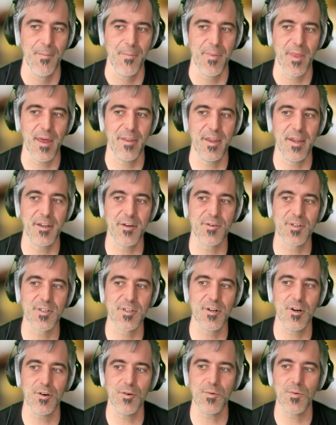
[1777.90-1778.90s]
And then there was
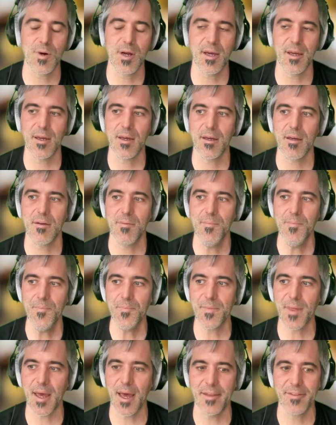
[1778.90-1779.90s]
no way
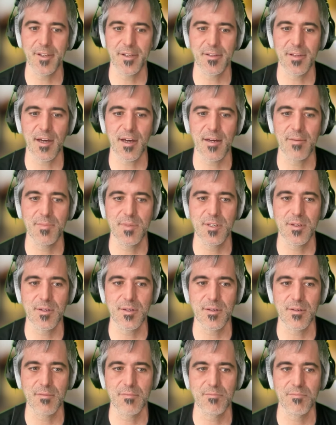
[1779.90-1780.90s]
at the time
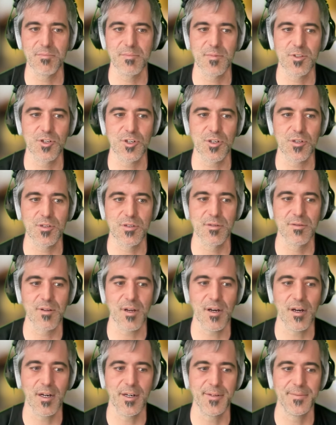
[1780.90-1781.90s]
to just
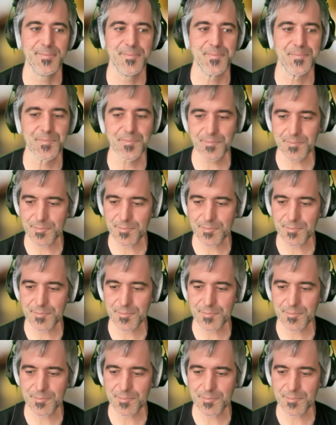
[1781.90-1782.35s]
um,